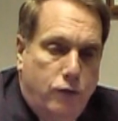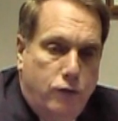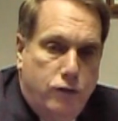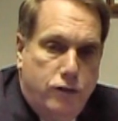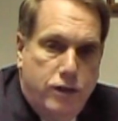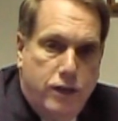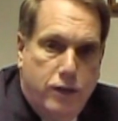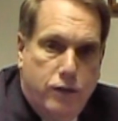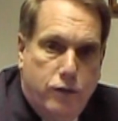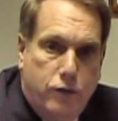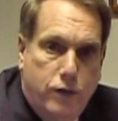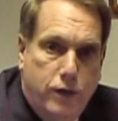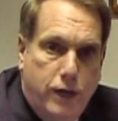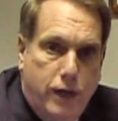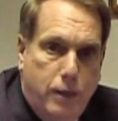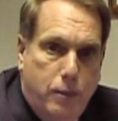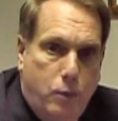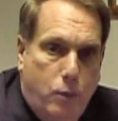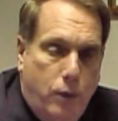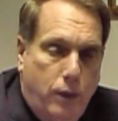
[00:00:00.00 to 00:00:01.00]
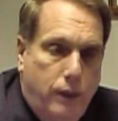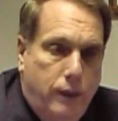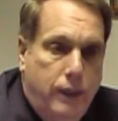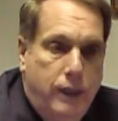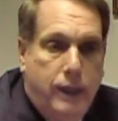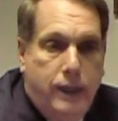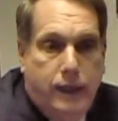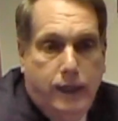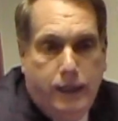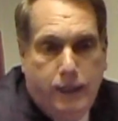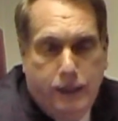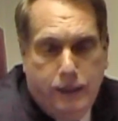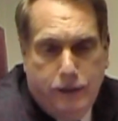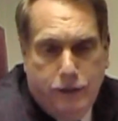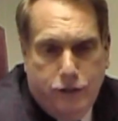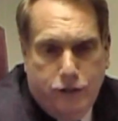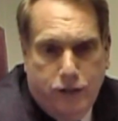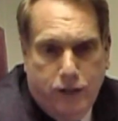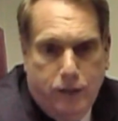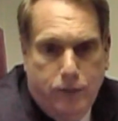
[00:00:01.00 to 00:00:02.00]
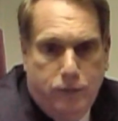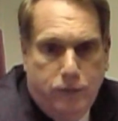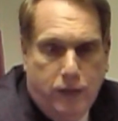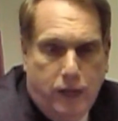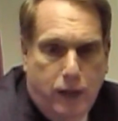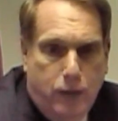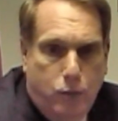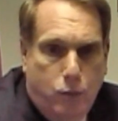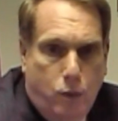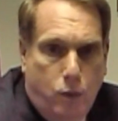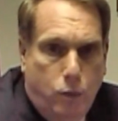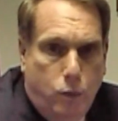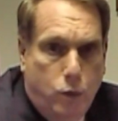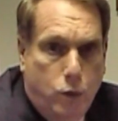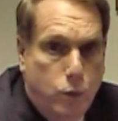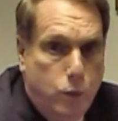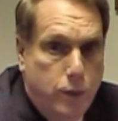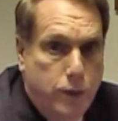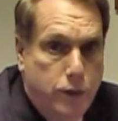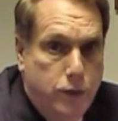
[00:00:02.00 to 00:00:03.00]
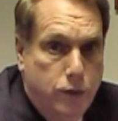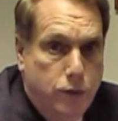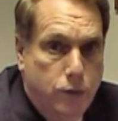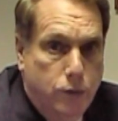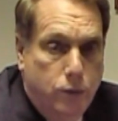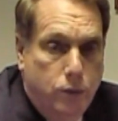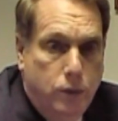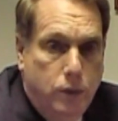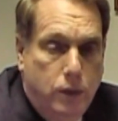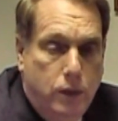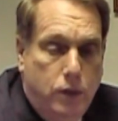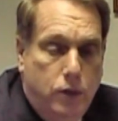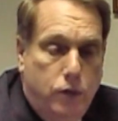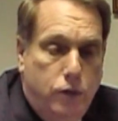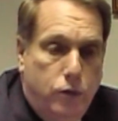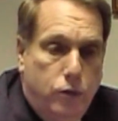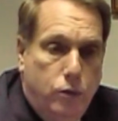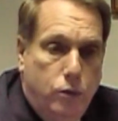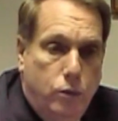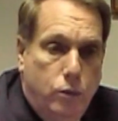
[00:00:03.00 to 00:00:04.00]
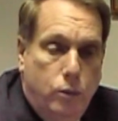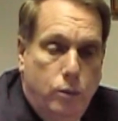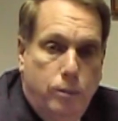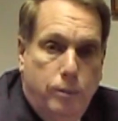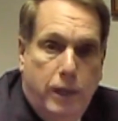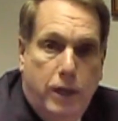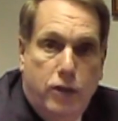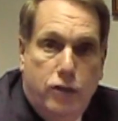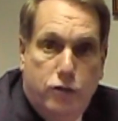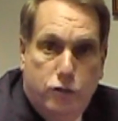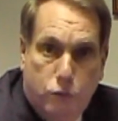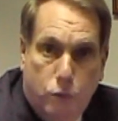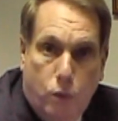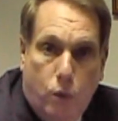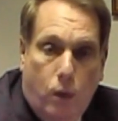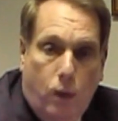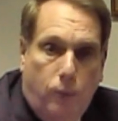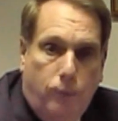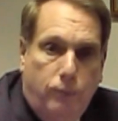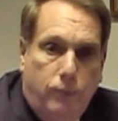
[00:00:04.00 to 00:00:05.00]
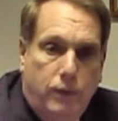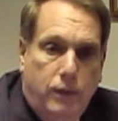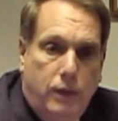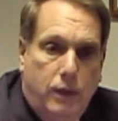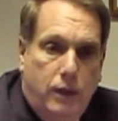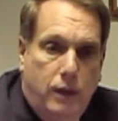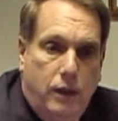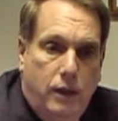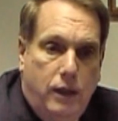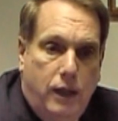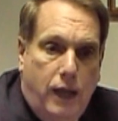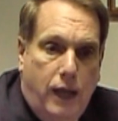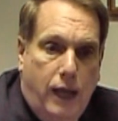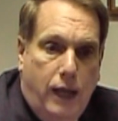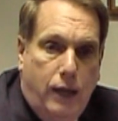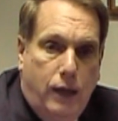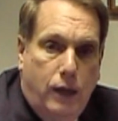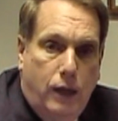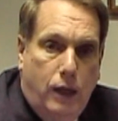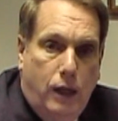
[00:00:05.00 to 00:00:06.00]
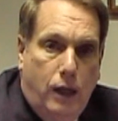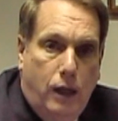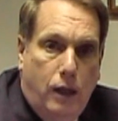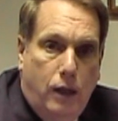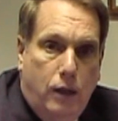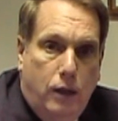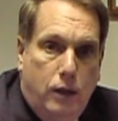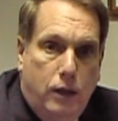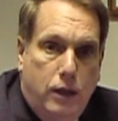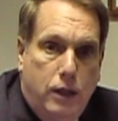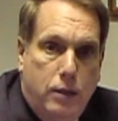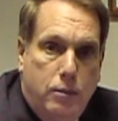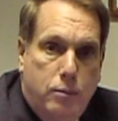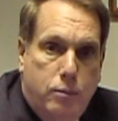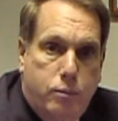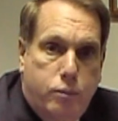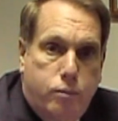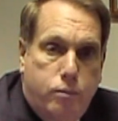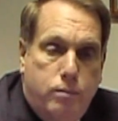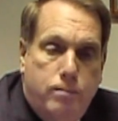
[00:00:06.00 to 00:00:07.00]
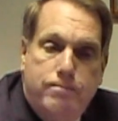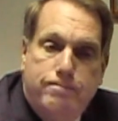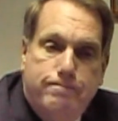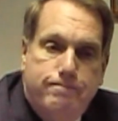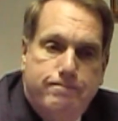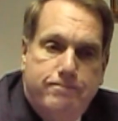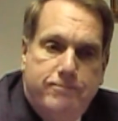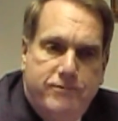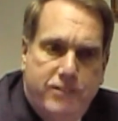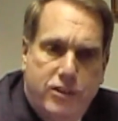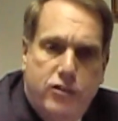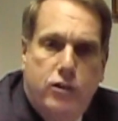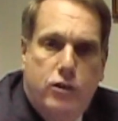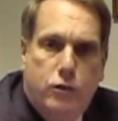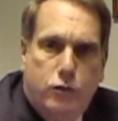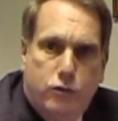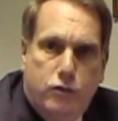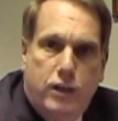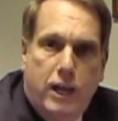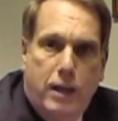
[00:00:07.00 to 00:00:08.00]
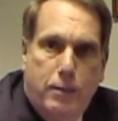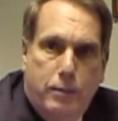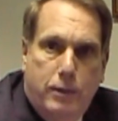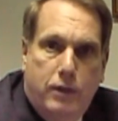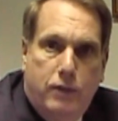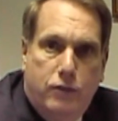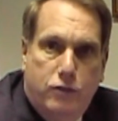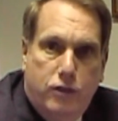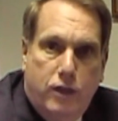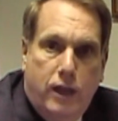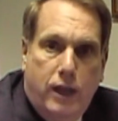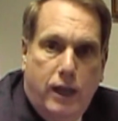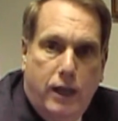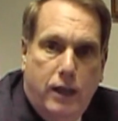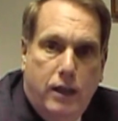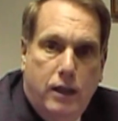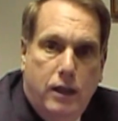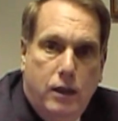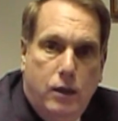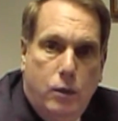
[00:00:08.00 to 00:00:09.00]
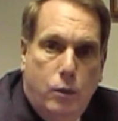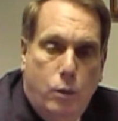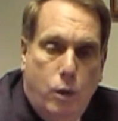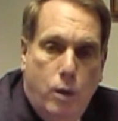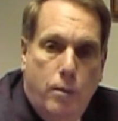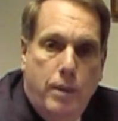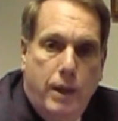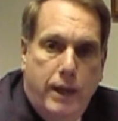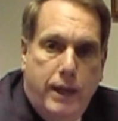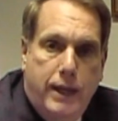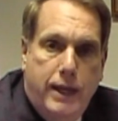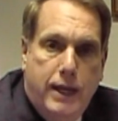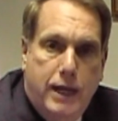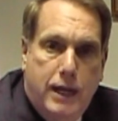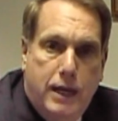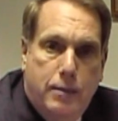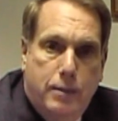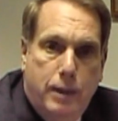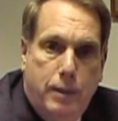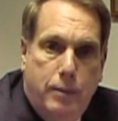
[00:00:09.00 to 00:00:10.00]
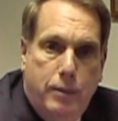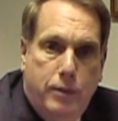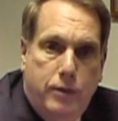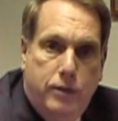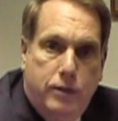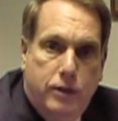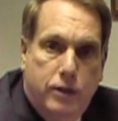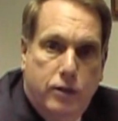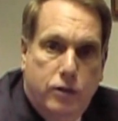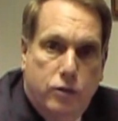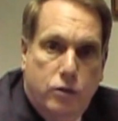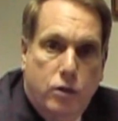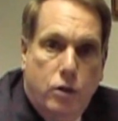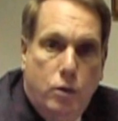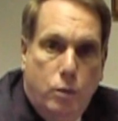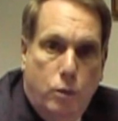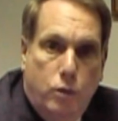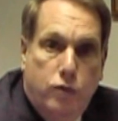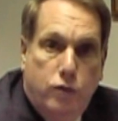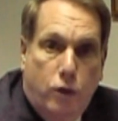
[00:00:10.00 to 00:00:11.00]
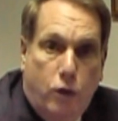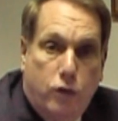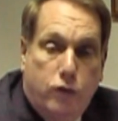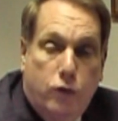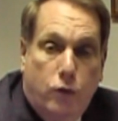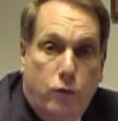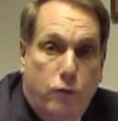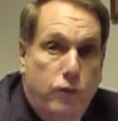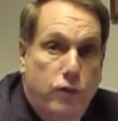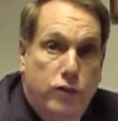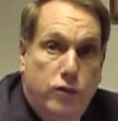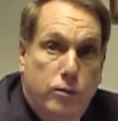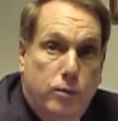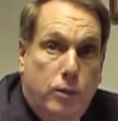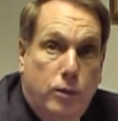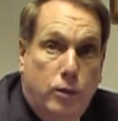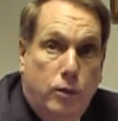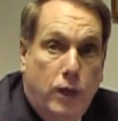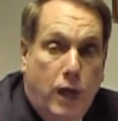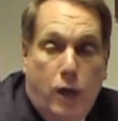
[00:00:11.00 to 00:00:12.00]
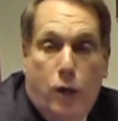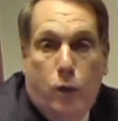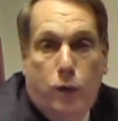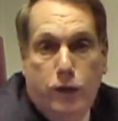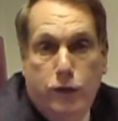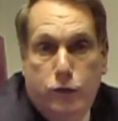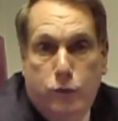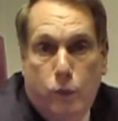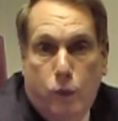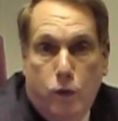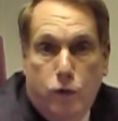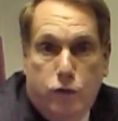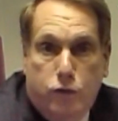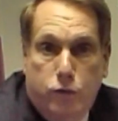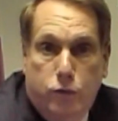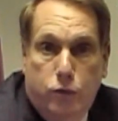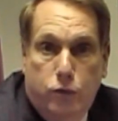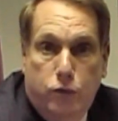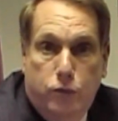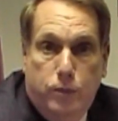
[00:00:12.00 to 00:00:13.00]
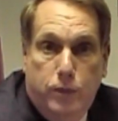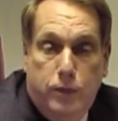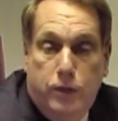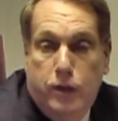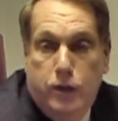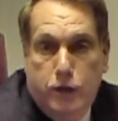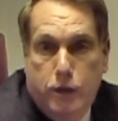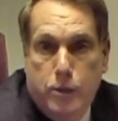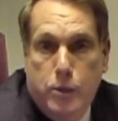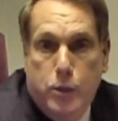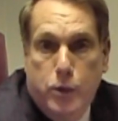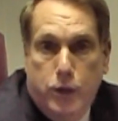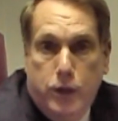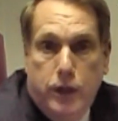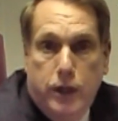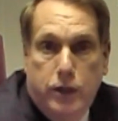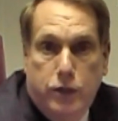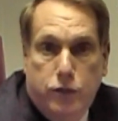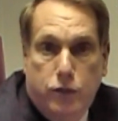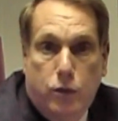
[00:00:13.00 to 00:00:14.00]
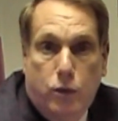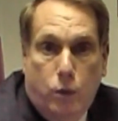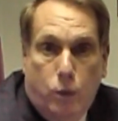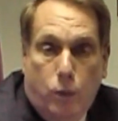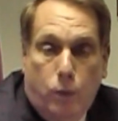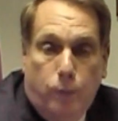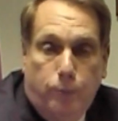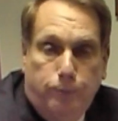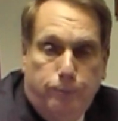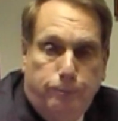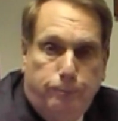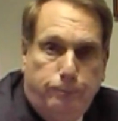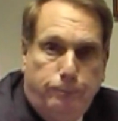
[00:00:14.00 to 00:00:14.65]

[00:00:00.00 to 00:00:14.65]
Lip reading: for TF Green Airport, and at the same time, what could we do to make sure that the physical statement of saying we're making a commitment to this was also visible not only to our students but to the community as a whole.